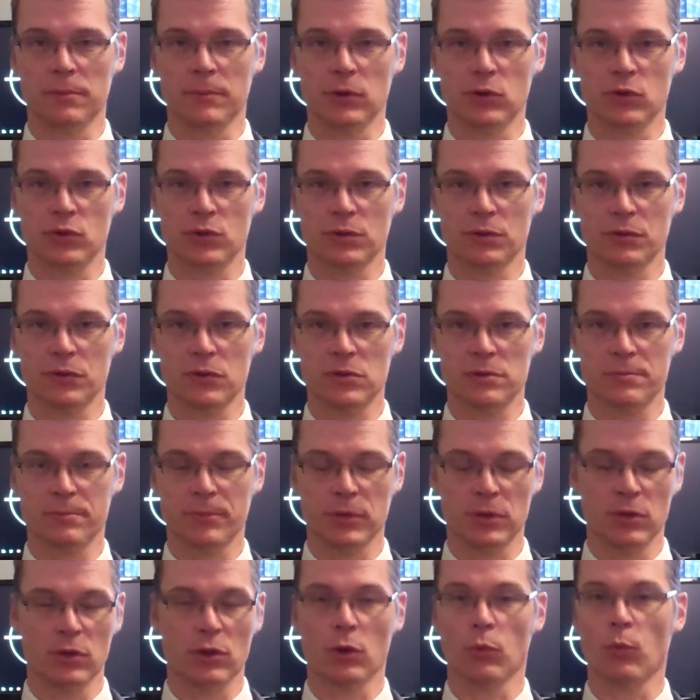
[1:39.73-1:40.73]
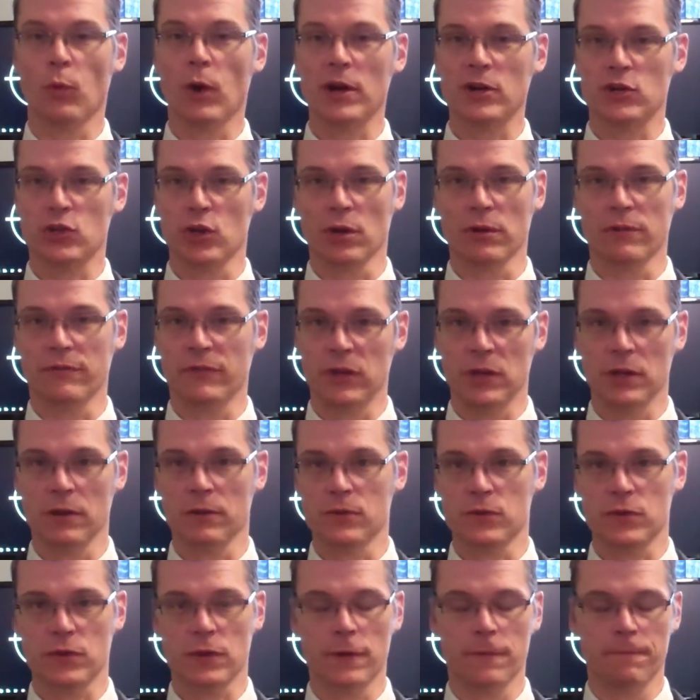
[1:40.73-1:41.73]
emotional discipline. You can watch all the
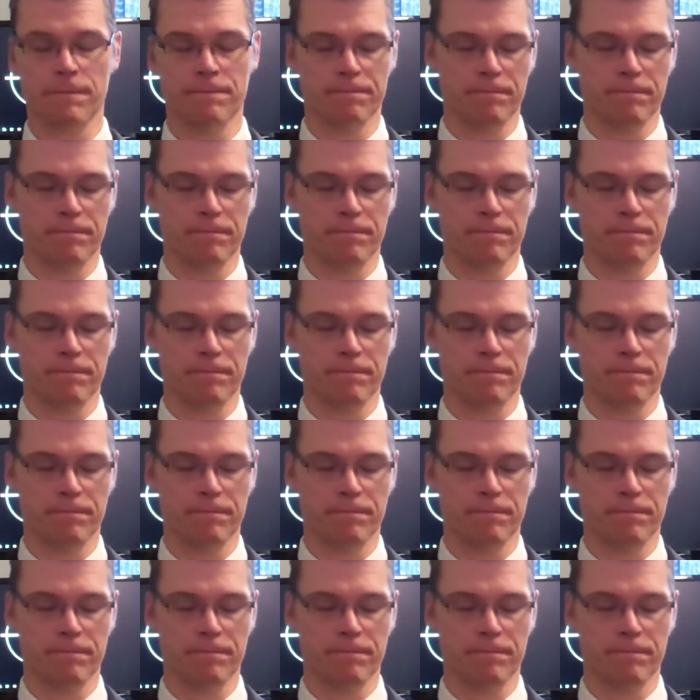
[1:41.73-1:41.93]
videos there.